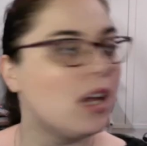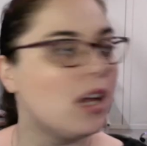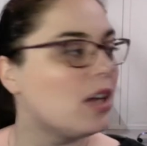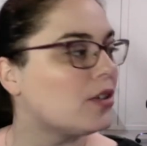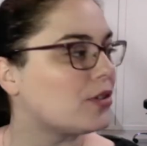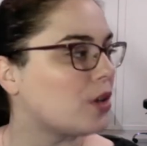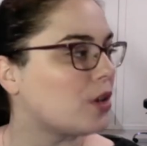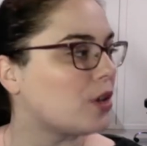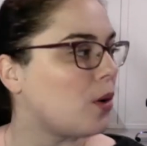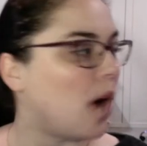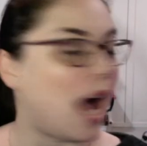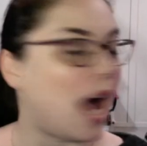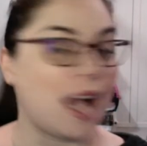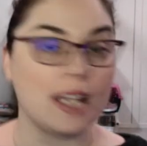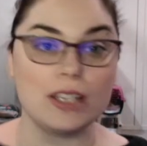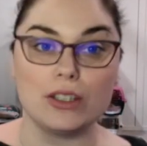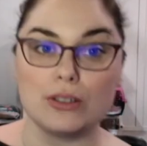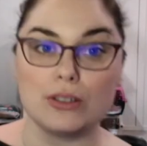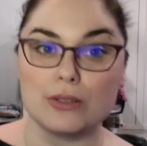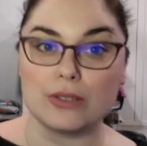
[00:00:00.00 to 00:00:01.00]
So I
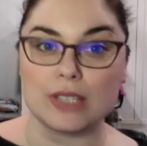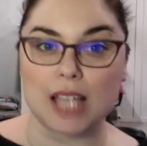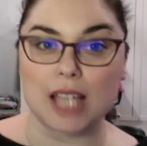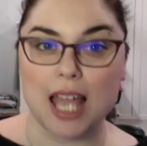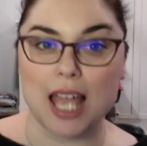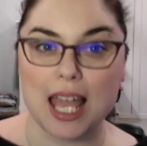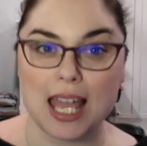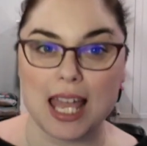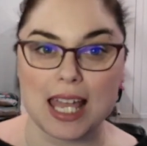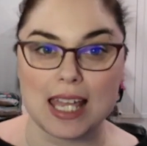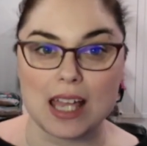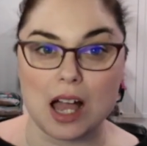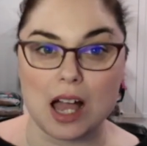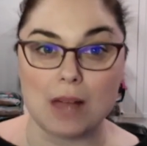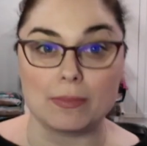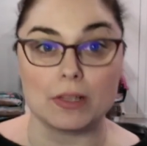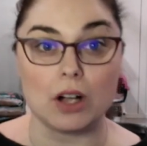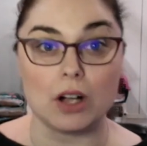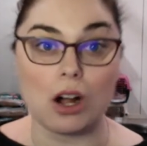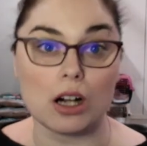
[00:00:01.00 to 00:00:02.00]
use a
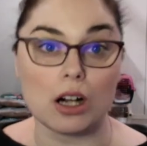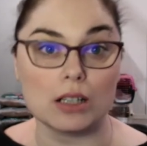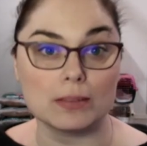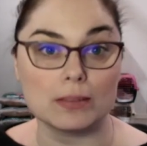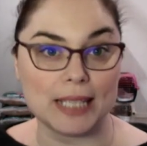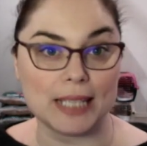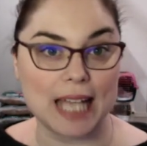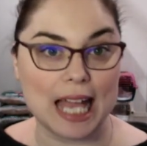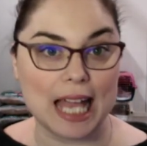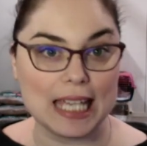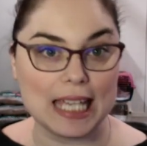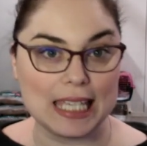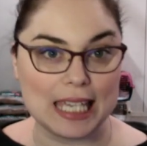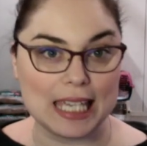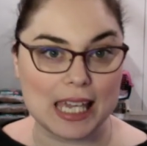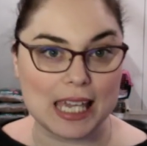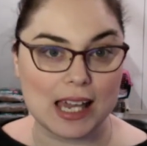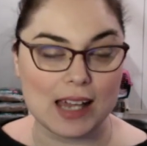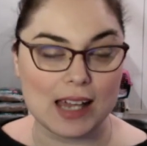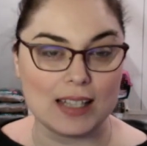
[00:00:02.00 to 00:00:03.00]
cart by
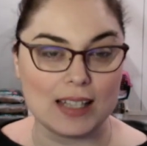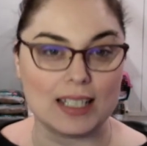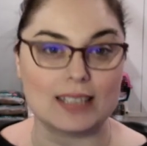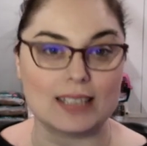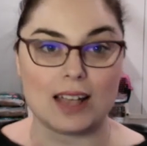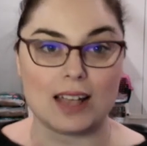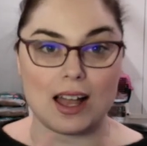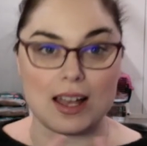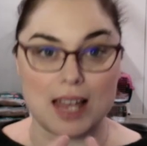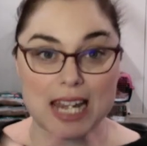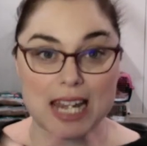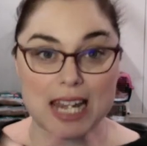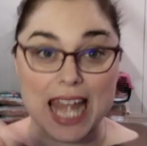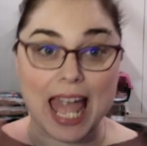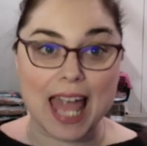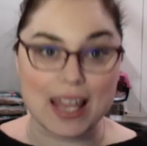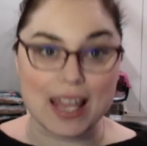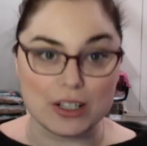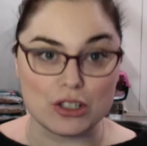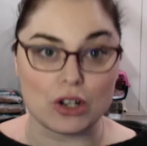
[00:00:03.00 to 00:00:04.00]
IKEA, and it's got an
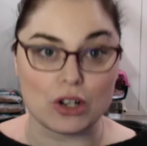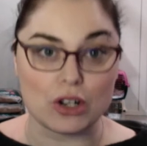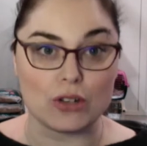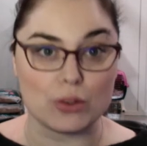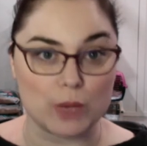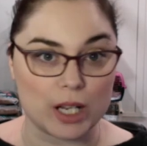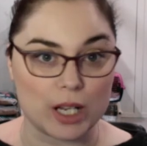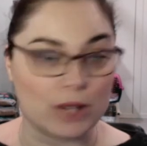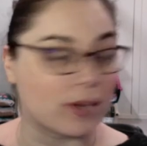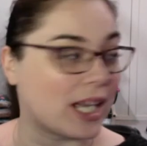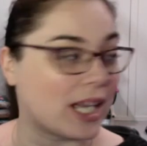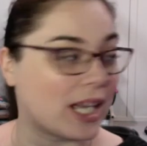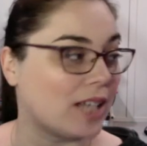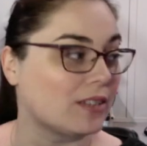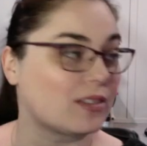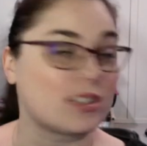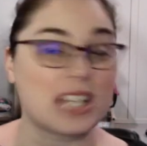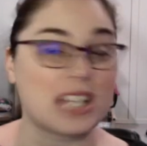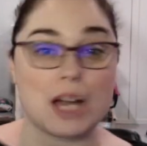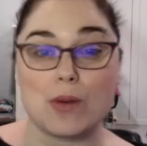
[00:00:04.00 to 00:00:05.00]
edge all the way around,
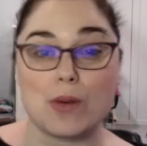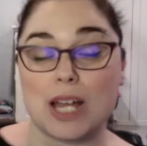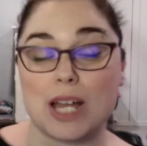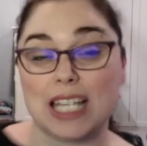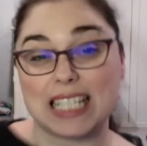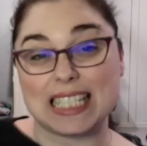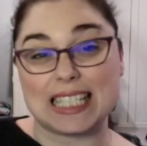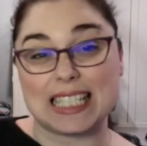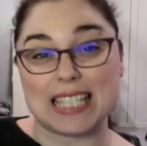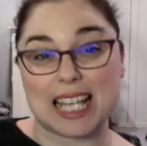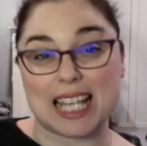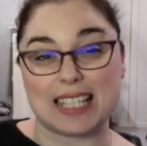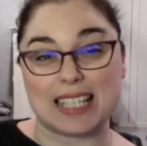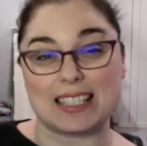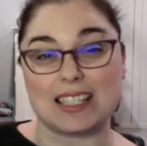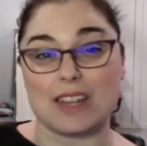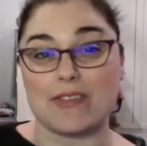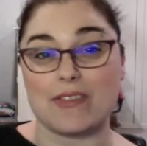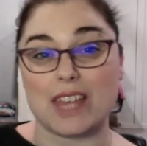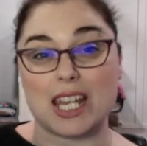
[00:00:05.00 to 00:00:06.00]
so that way I can set
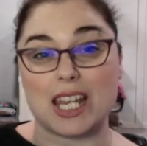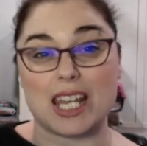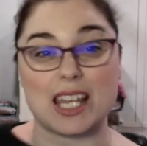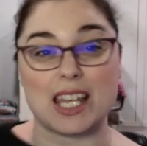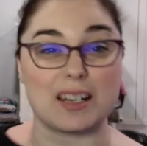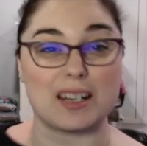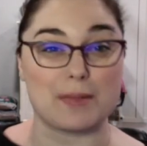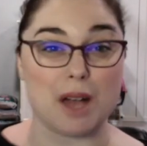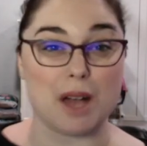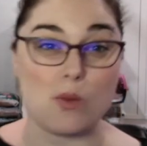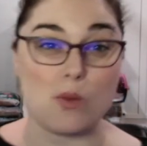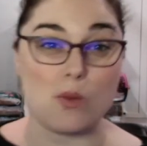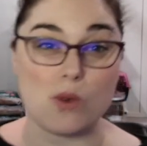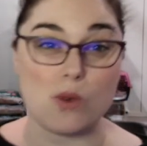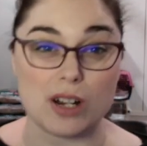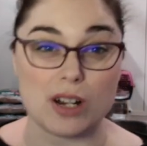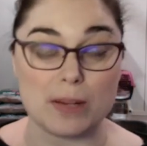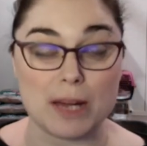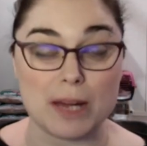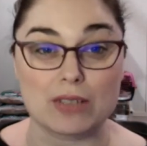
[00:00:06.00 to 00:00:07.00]
stuff in it and I'm not
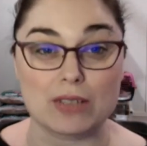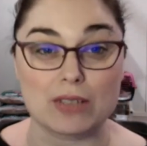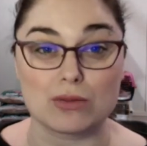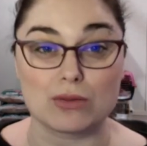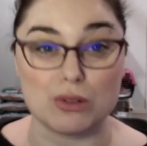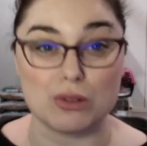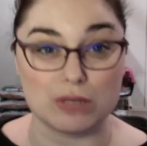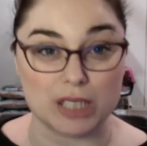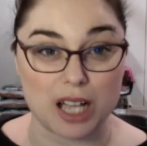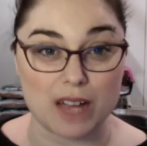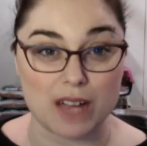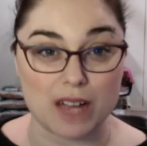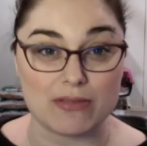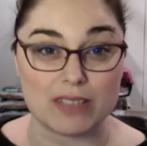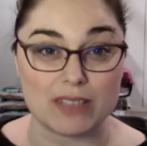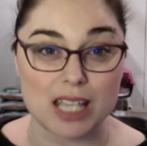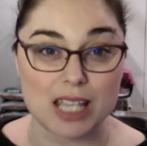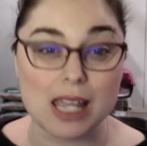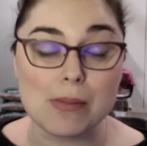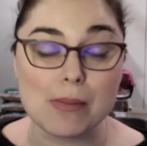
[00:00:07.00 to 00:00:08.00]
worried about it rolling off the
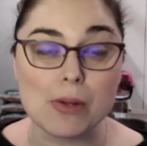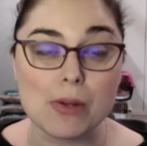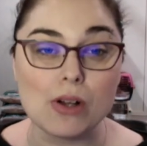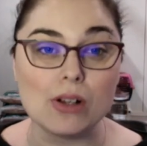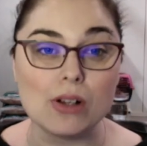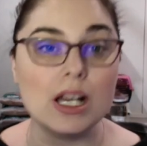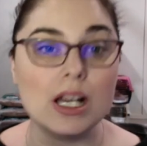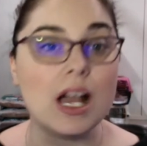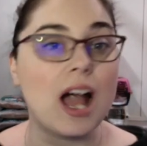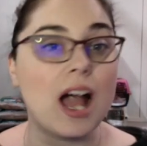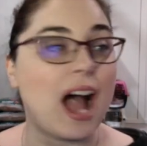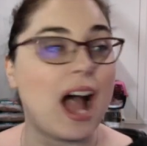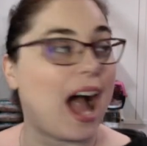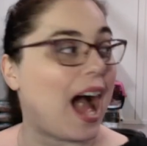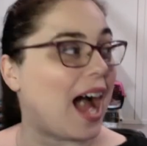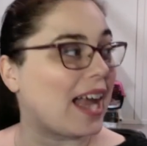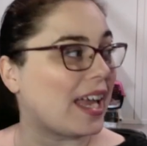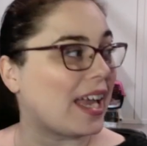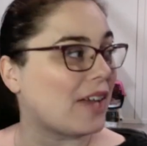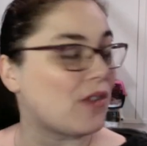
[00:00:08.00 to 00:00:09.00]
table.
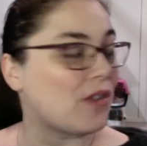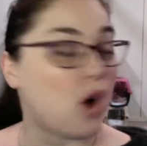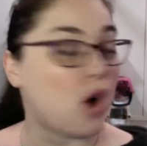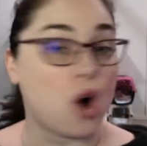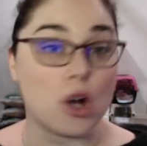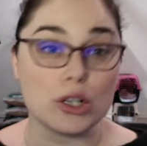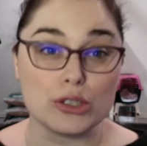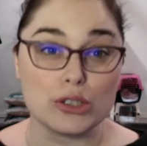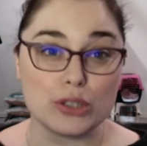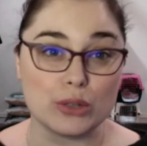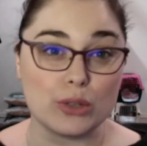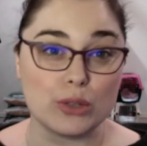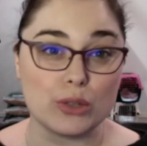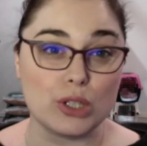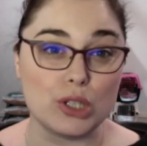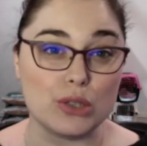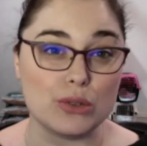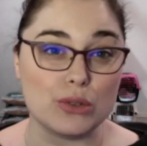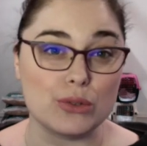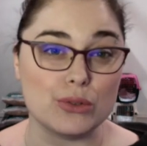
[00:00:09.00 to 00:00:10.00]
I have also
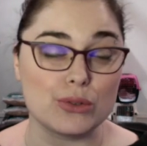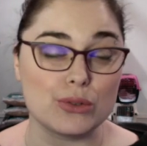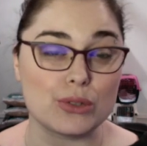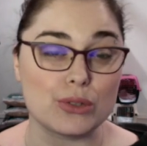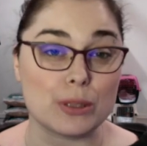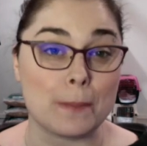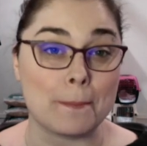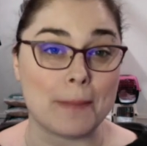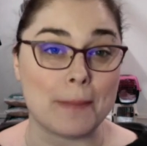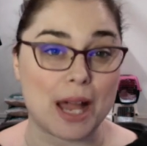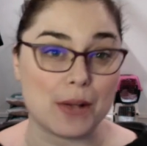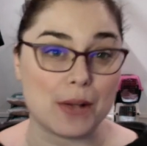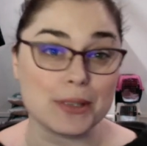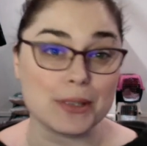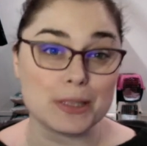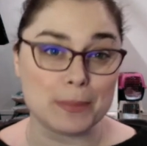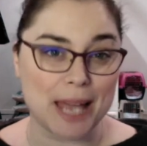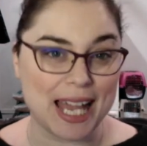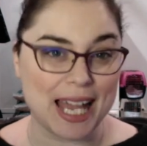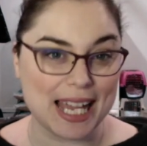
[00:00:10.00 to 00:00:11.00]
used mouse
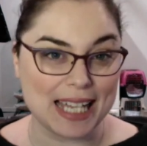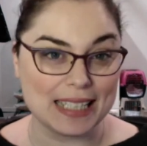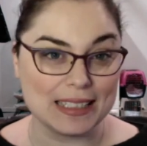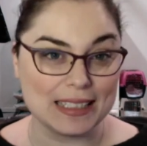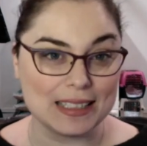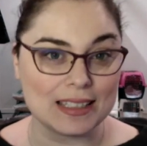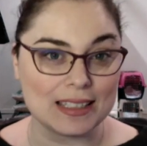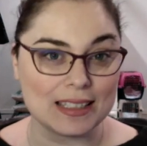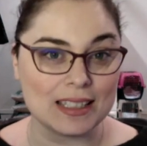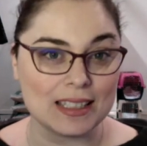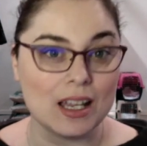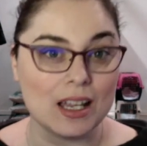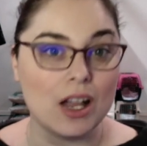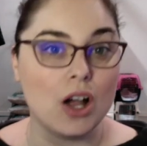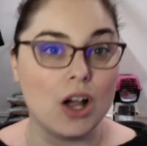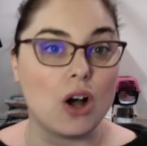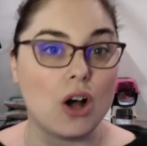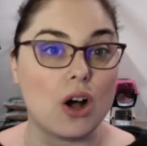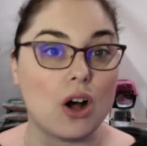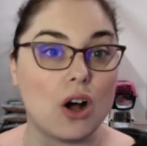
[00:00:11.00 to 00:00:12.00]
pads
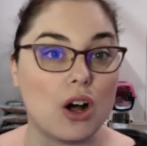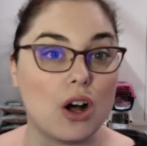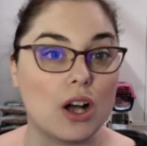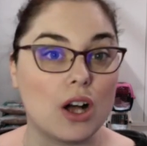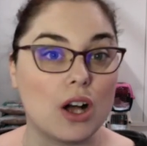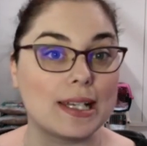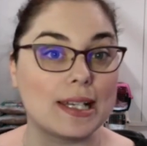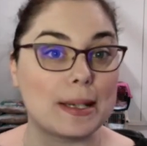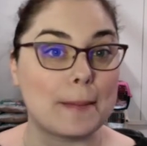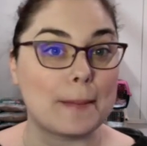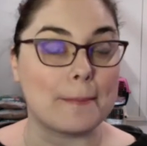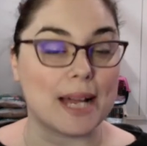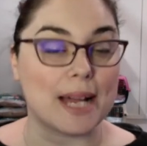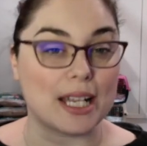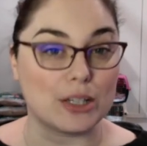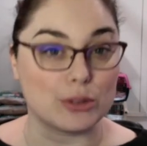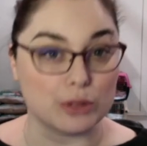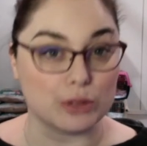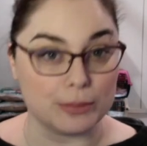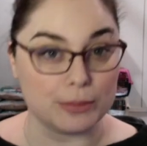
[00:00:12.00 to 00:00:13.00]
on my
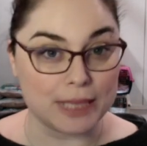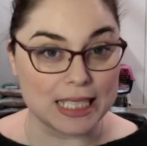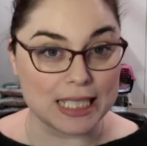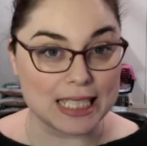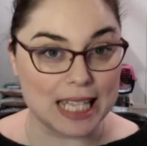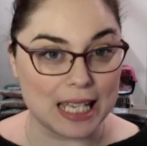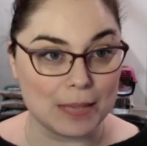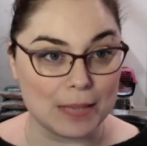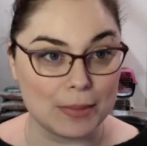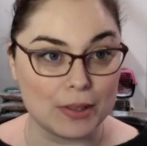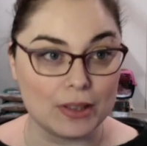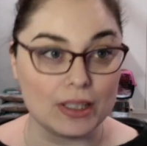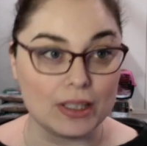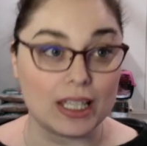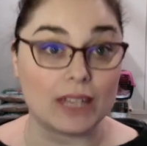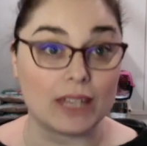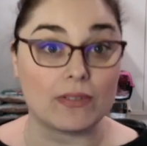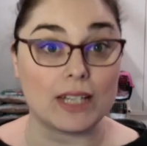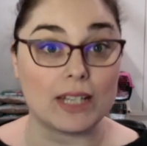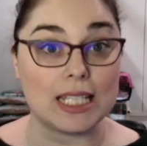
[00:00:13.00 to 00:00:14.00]
grooming table
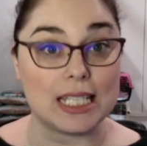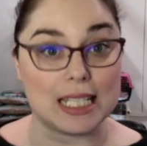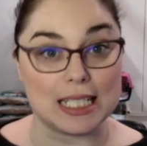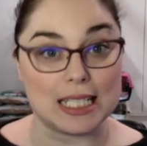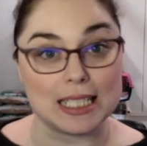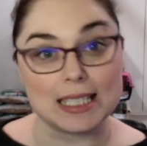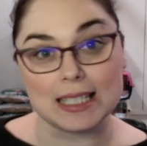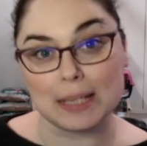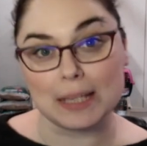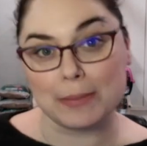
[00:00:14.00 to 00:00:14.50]
if I need to set